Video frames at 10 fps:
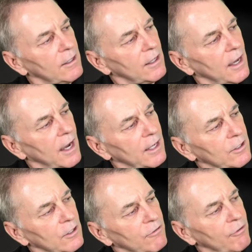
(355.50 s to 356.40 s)
on
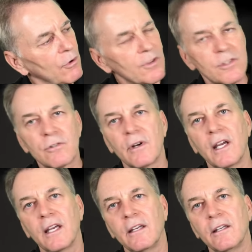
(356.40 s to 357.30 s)
your fourth
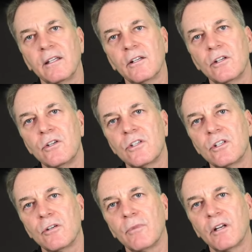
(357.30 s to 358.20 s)
string, you're using
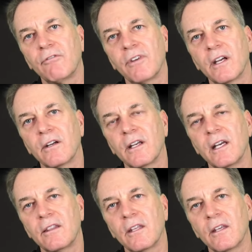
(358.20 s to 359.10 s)
your middle finger to hit the